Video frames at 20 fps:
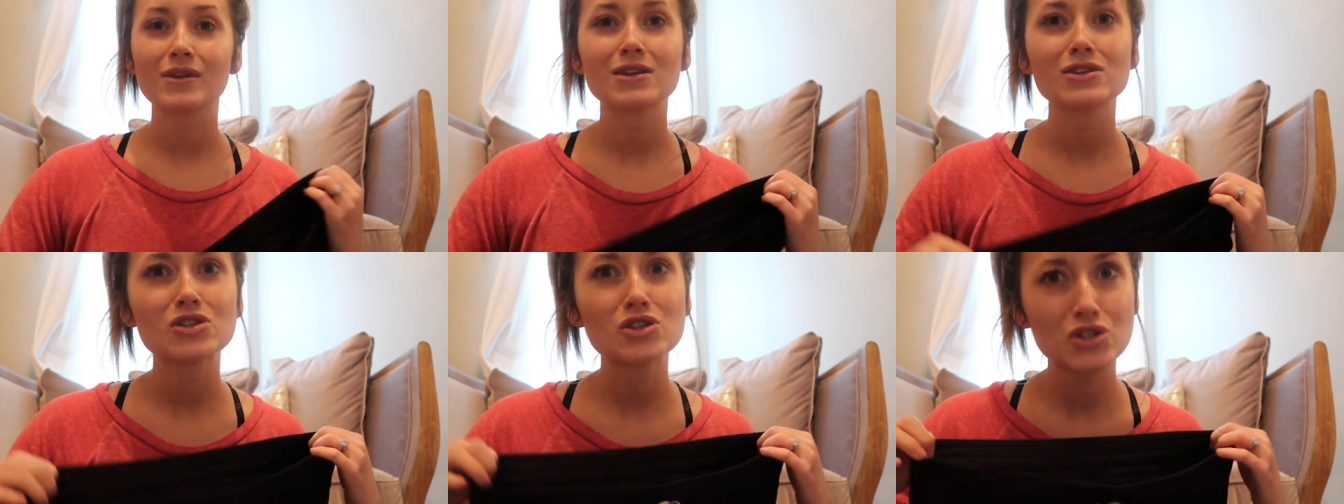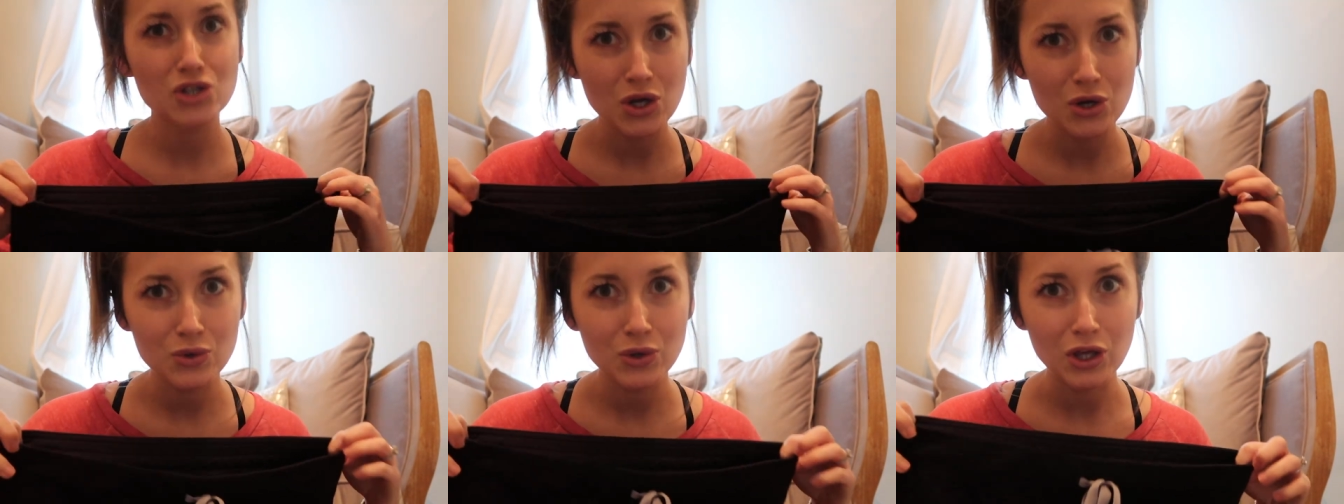
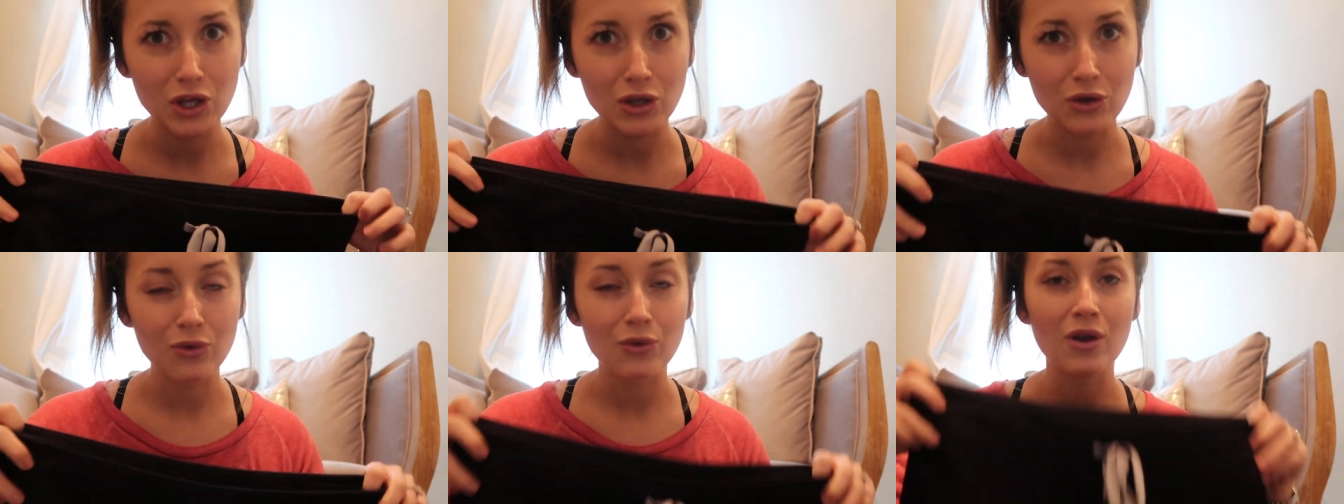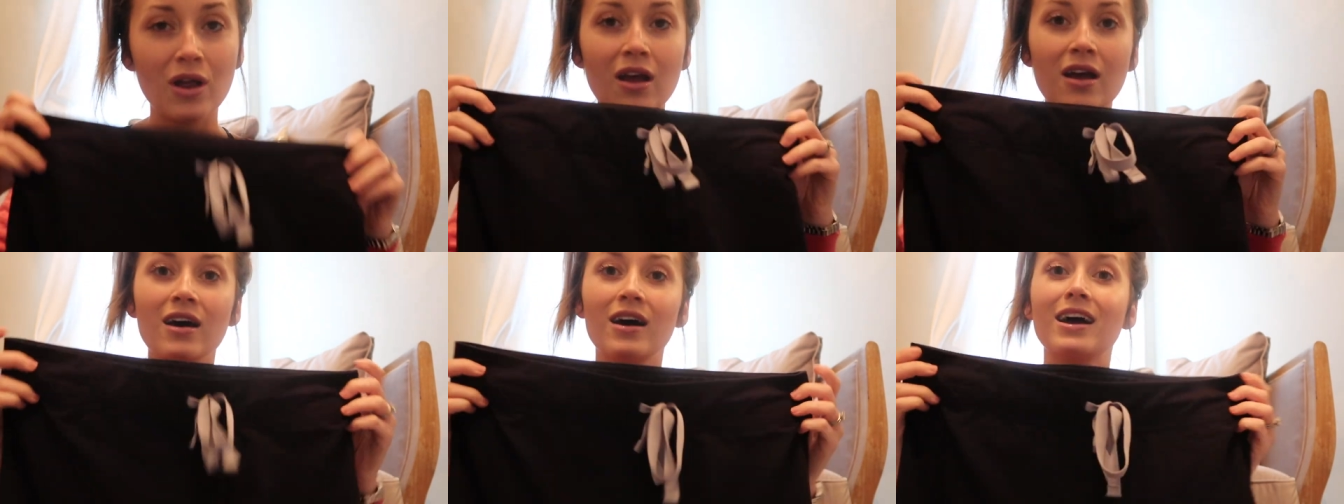So cute.
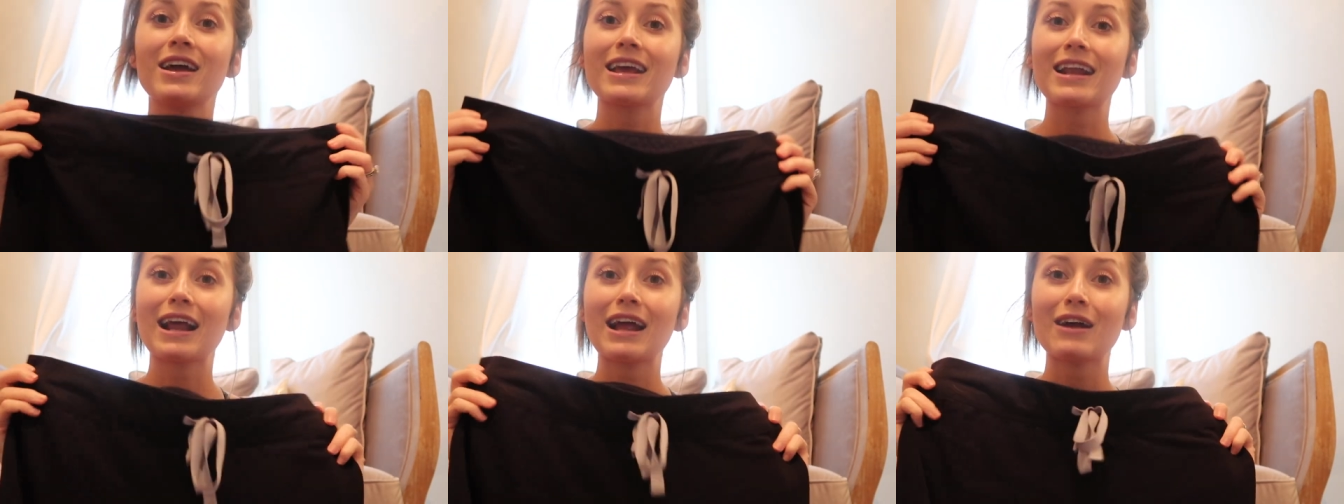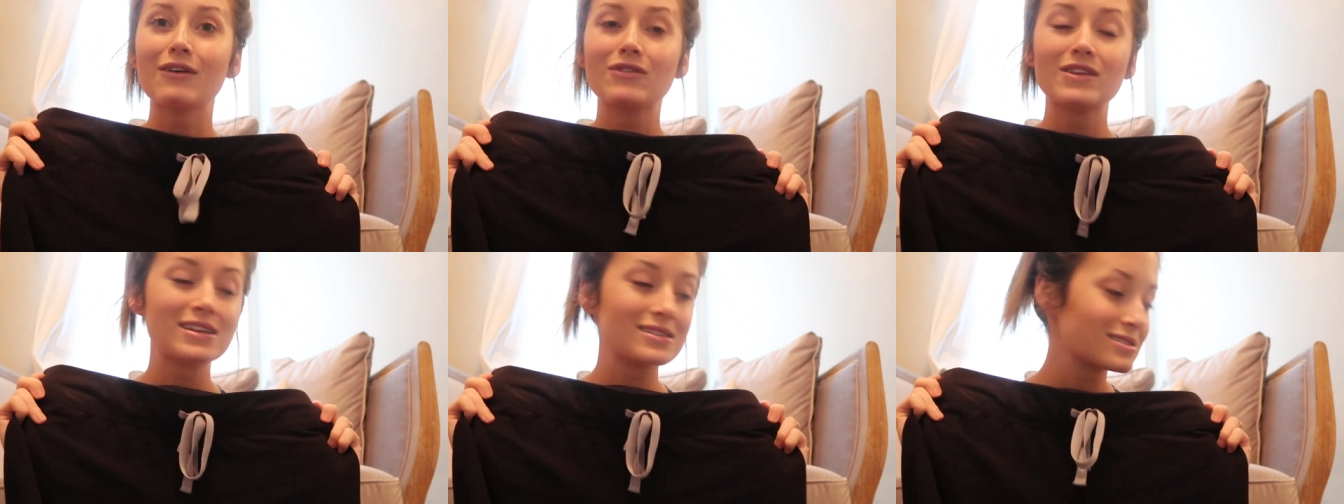Again, I
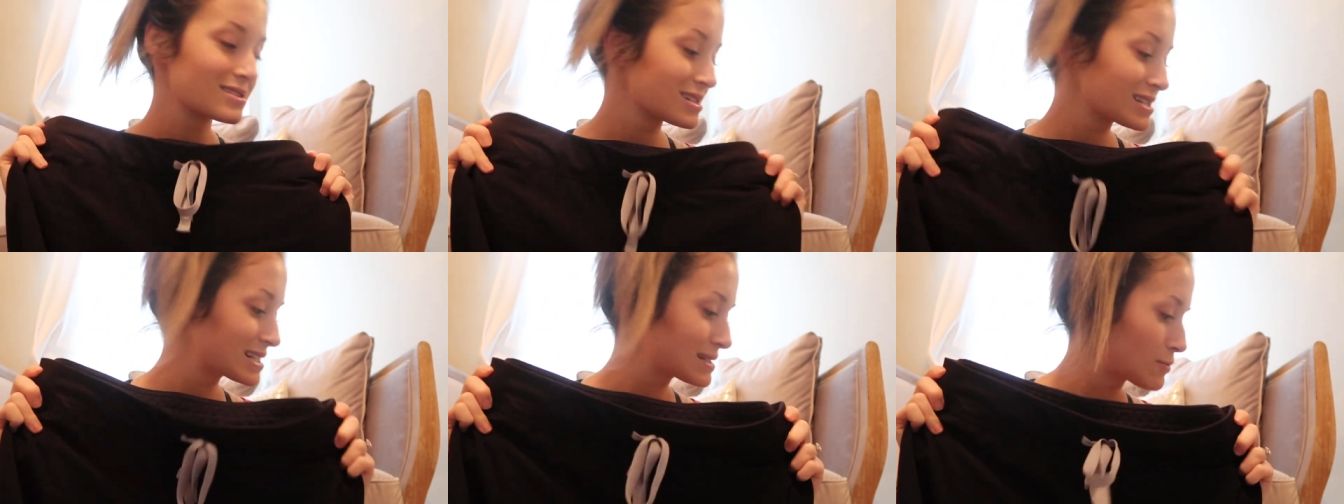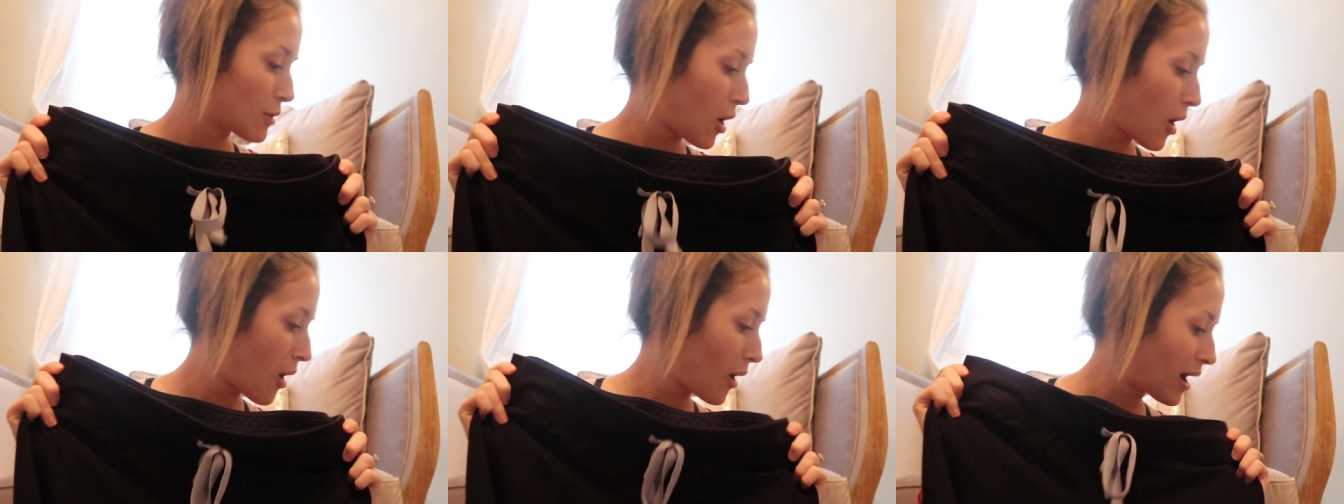have these in a
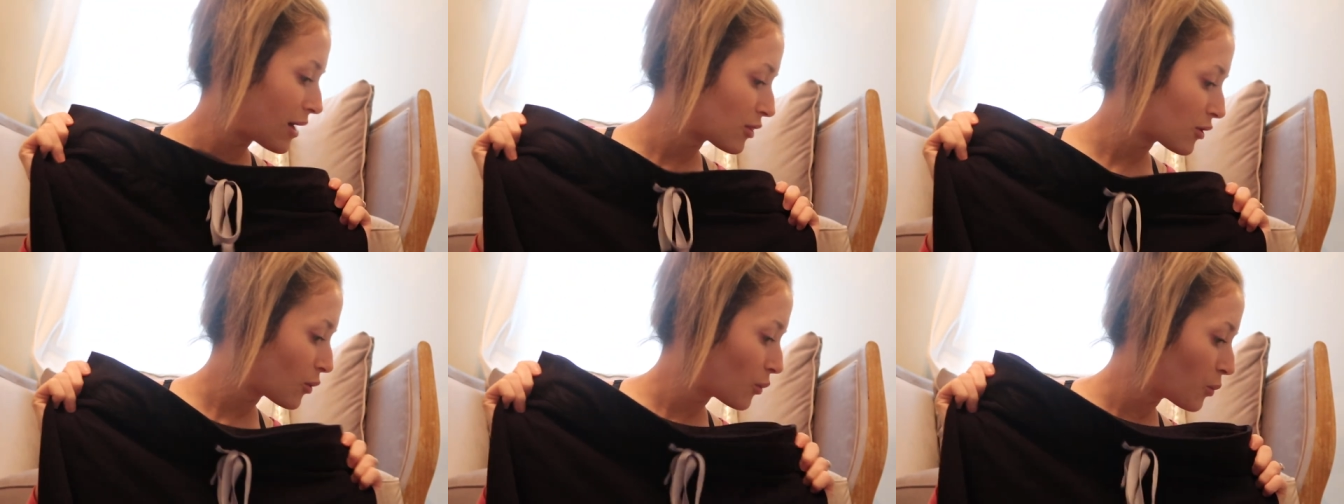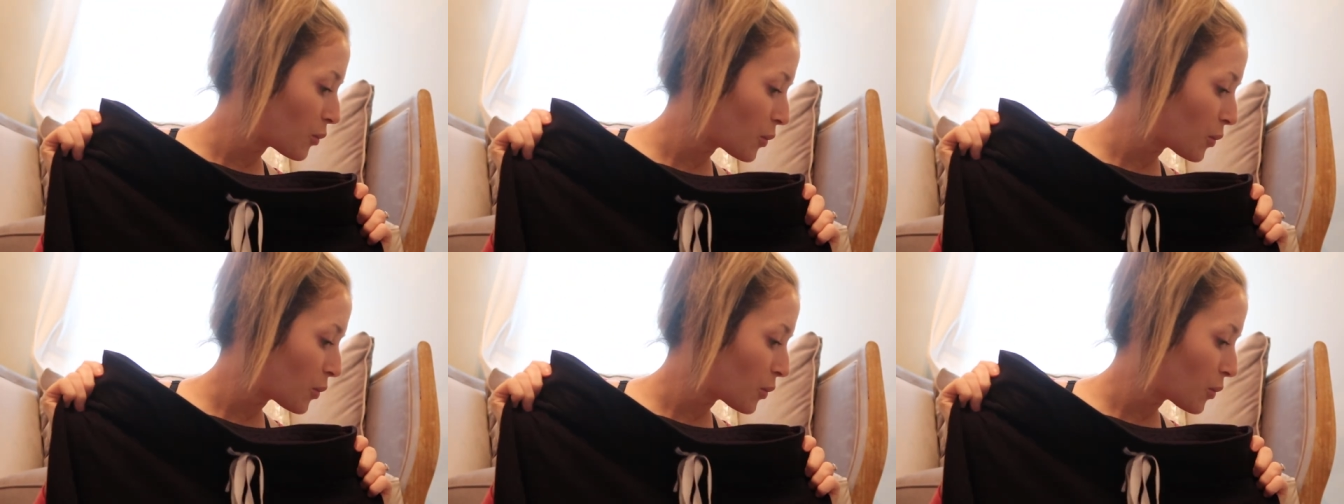small, and the